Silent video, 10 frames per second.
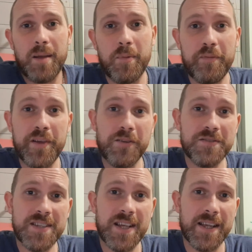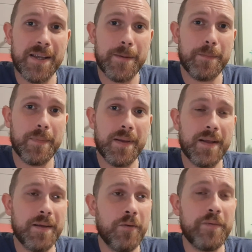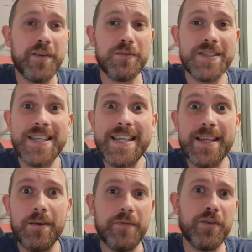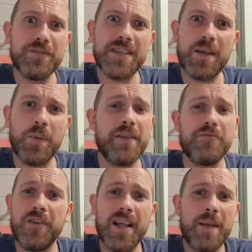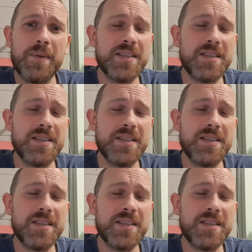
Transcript: fiance, or fiance, whatever I am.